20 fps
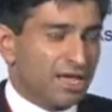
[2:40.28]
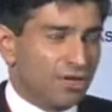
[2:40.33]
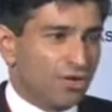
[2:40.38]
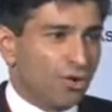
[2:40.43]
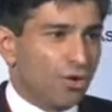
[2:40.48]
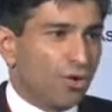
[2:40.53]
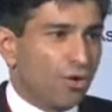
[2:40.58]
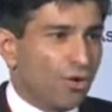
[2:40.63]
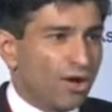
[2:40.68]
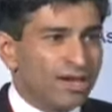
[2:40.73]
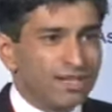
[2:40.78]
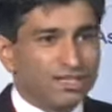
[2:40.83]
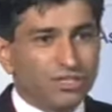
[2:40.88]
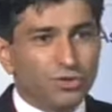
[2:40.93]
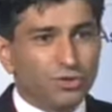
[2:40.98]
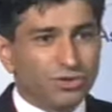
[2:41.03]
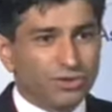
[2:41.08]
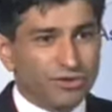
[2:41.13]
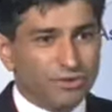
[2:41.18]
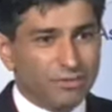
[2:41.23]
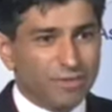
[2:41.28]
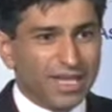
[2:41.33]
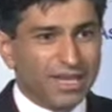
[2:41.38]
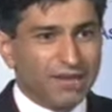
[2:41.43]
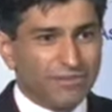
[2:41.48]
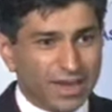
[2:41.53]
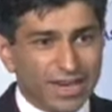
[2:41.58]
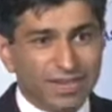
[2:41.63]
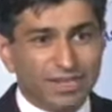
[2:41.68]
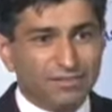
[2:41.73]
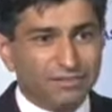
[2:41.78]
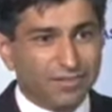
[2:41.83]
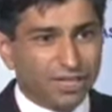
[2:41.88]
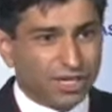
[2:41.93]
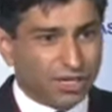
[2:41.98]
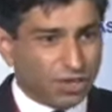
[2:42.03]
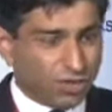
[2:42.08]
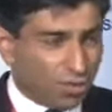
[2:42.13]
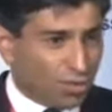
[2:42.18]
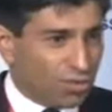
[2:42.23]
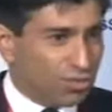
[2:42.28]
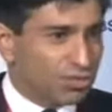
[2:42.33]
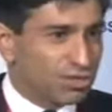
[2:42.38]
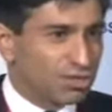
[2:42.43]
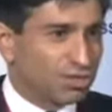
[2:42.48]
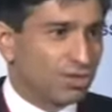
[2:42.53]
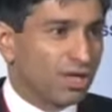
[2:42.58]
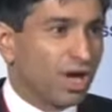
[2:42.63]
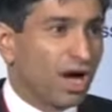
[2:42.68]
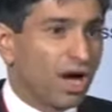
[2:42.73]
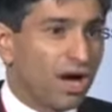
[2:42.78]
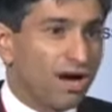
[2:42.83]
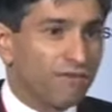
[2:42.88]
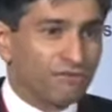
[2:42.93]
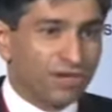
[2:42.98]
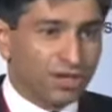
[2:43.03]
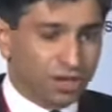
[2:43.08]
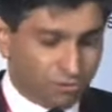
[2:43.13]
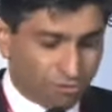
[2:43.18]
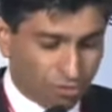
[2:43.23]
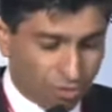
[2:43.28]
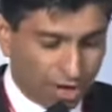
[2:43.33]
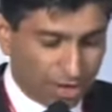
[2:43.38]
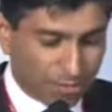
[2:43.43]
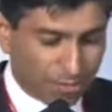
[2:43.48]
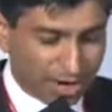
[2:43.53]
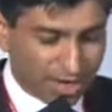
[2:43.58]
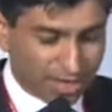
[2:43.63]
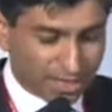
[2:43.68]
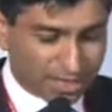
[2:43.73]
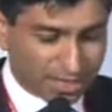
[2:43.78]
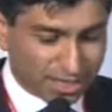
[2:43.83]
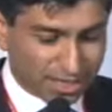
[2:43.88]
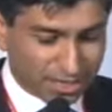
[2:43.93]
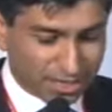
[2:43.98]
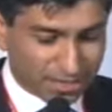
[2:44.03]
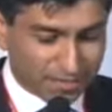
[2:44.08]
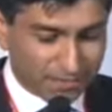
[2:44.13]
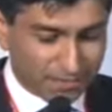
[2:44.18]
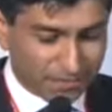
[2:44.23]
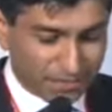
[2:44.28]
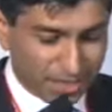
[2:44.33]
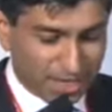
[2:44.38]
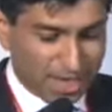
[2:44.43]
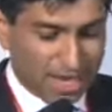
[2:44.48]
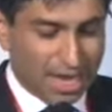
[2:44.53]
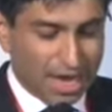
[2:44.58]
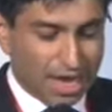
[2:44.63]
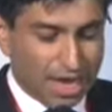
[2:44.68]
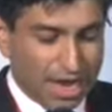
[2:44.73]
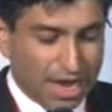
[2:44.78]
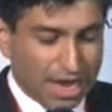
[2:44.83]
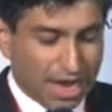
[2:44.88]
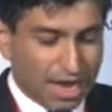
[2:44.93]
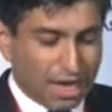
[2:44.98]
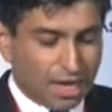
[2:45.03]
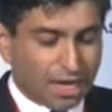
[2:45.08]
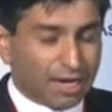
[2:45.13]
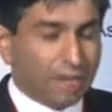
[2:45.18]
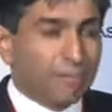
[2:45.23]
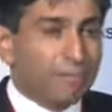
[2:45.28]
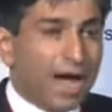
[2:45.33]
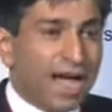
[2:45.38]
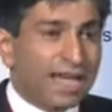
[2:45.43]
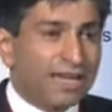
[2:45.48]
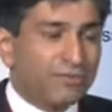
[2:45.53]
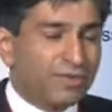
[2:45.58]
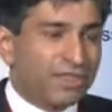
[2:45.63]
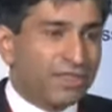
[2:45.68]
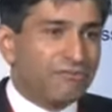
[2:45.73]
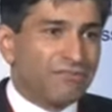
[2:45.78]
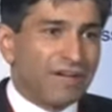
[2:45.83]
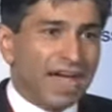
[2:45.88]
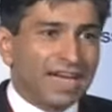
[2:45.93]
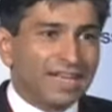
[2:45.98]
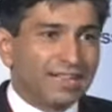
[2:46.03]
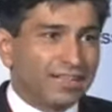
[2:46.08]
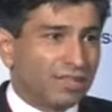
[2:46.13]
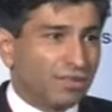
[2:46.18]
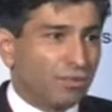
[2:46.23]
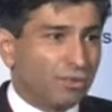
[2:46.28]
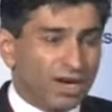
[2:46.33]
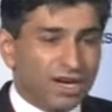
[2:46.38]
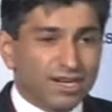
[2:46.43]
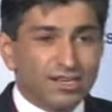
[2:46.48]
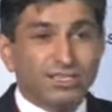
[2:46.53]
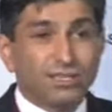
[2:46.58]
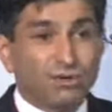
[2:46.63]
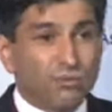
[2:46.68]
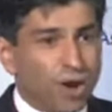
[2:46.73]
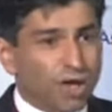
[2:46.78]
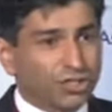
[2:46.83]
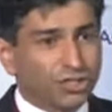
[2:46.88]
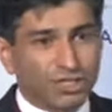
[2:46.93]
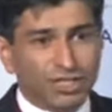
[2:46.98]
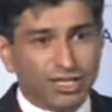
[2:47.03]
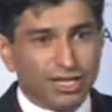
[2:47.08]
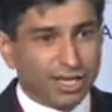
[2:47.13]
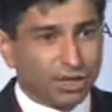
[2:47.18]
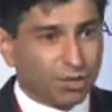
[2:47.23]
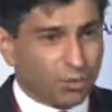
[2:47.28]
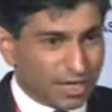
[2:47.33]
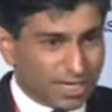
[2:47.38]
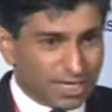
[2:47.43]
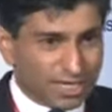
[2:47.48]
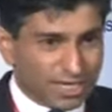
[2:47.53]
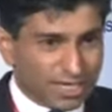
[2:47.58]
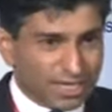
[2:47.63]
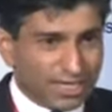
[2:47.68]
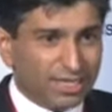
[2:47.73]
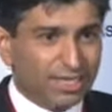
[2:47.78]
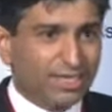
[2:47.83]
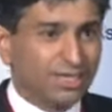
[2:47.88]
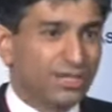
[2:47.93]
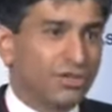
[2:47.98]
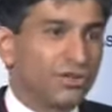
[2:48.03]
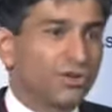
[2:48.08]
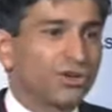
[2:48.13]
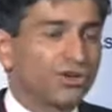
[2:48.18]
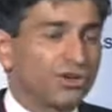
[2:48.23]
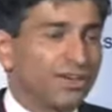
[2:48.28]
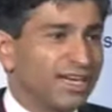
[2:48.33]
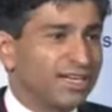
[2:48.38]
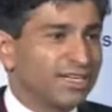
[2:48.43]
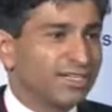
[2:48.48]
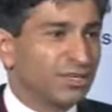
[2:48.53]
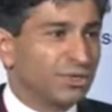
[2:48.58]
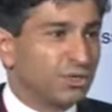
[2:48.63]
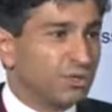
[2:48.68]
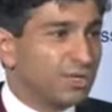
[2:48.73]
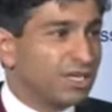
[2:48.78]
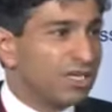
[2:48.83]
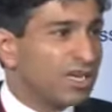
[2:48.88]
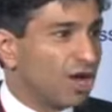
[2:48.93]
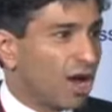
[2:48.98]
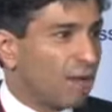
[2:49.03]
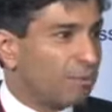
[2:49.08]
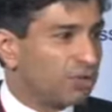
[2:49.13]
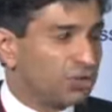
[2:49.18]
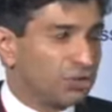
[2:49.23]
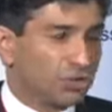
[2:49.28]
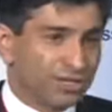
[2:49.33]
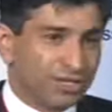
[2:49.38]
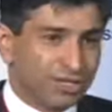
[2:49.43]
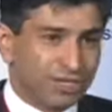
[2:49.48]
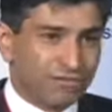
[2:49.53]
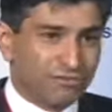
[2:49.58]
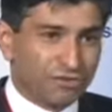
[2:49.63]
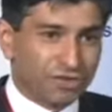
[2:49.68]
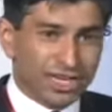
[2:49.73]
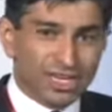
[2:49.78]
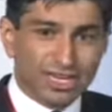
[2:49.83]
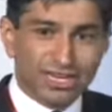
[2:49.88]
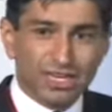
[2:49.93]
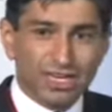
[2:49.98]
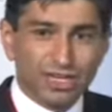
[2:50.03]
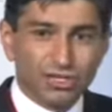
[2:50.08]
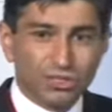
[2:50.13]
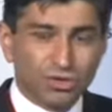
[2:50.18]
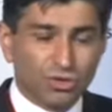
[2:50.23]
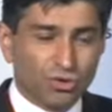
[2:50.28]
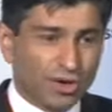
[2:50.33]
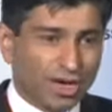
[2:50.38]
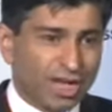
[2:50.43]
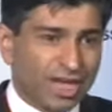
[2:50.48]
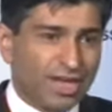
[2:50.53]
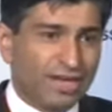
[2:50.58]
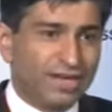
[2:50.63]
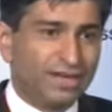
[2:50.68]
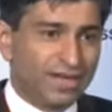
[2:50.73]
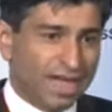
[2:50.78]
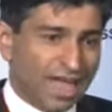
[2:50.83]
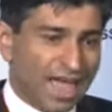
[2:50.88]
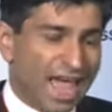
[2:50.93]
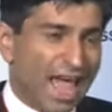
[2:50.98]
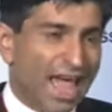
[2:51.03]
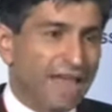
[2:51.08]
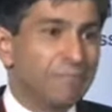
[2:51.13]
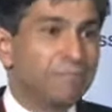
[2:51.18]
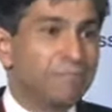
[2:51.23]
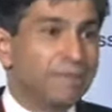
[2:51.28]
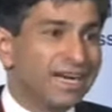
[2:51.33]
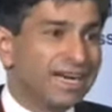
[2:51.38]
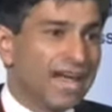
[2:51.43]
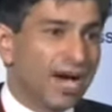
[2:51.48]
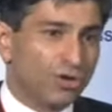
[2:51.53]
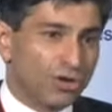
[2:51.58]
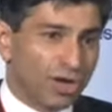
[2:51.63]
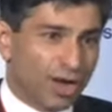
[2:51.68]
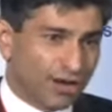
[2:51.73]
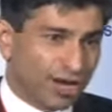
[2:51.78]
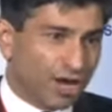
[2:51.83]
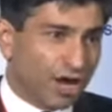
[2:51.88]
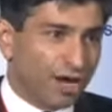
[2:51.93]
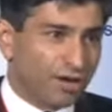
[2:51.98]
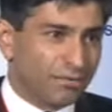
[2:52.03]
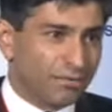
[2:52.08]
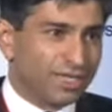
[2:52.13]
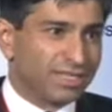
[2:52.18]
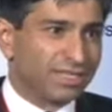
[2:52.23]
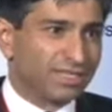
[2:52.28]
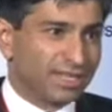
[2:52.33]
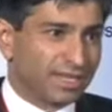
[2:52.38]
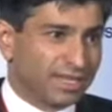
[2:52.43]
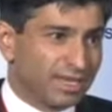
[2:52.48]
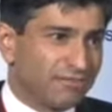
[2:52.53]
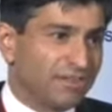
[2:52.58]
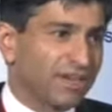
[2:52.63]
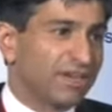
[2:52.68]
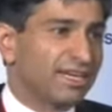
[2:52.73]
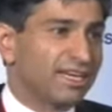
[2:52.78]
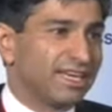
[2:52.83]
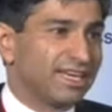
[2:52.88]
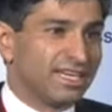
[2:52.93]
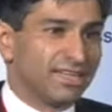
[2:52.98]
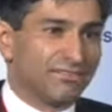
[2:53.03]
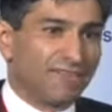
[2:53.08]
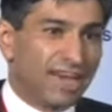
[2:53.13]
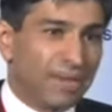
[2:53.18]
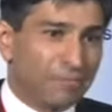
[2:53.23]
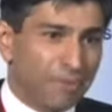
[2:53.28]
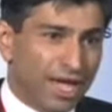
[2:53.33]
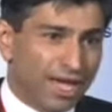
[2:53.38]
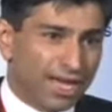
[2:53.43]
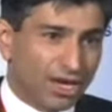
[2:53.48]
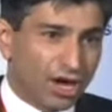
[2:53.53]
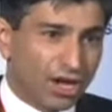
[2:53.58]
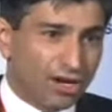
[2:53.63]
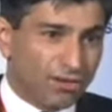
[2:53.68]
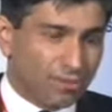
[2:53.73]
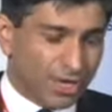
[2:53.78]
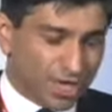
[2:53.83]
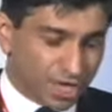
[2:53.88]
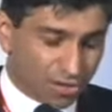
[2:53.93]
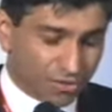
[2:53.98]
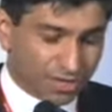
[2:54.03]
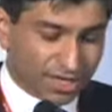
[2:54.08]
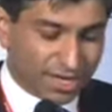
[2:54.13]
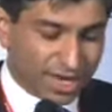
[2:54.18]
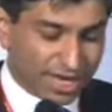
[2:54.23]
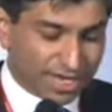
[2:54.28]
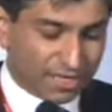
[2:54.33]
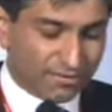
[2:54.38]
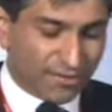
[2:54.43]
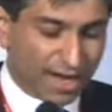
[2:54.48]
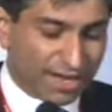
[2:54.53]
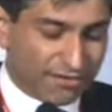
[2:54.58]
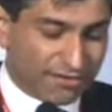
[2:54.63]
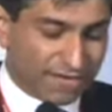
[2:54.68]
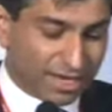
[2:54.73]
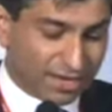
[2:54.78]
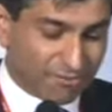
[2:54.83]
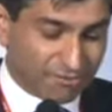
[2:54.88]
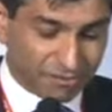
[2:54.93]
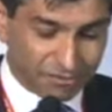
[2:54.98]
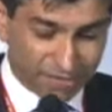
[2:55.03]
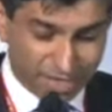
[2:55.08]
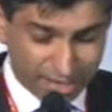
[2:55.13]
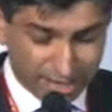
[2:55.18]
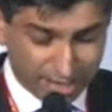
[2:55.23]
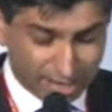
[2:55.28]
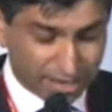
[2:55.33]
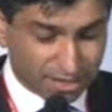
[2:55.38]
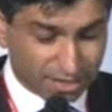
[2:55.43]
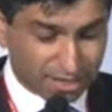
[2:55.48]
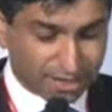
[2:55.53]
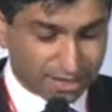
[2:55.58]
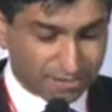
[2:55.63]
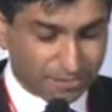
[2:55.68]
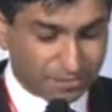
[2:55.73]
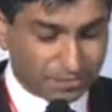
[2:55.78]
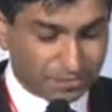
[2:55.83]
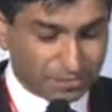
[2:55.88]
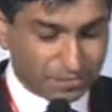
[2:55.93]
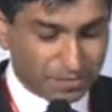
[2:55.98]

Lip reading: you know, oil is going to remain relatively low. So the halving of oil prices, combined with the fact that the world is awash in liquidity, you know, creates a unique opportunity for India to go ahead and build out our economy, significantly develop our economy over the next 5, 10, 15 years.